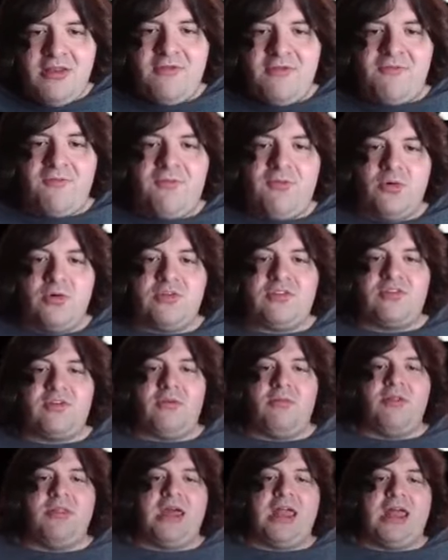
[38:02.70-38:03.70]
fool
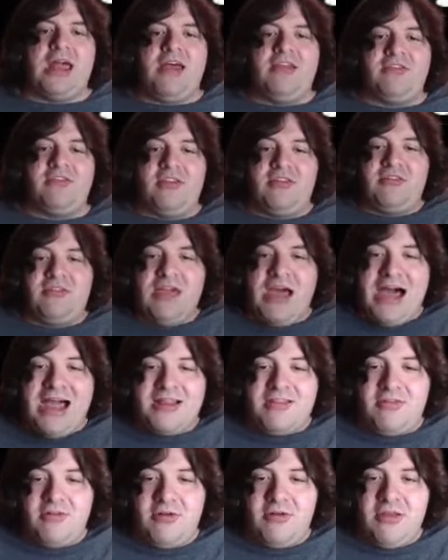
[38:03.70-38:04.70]
someone that as a
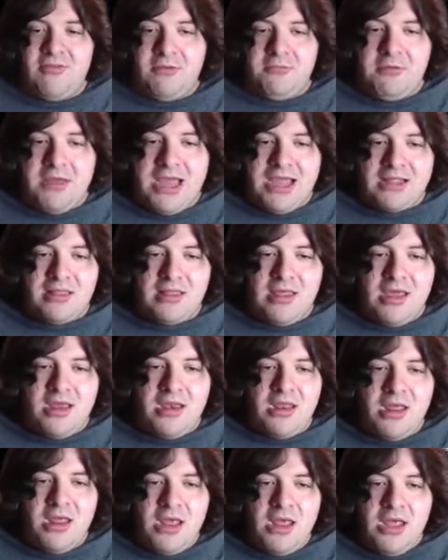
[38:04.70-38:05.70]
doctor, even back then,
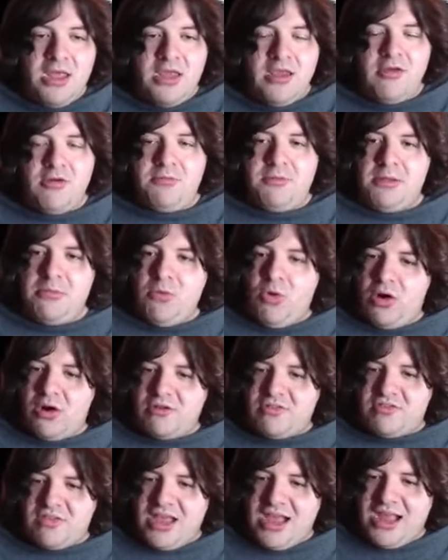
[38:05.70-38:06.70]
he would be
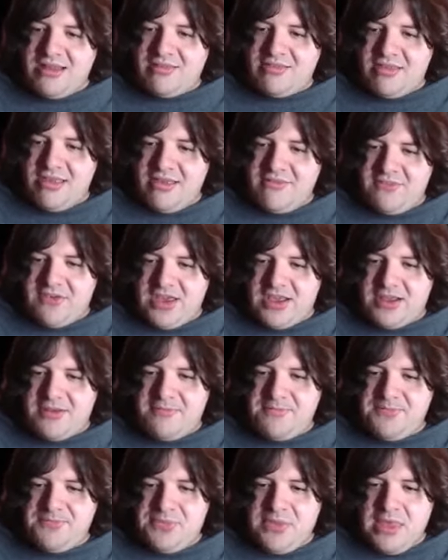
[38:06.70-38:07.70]
more scientific?
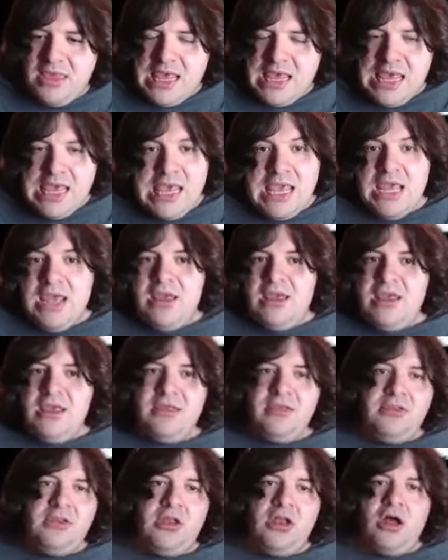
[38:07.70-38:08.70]

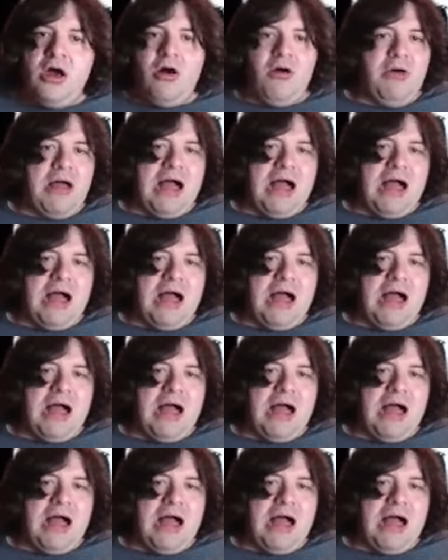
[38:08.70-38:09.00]
You know,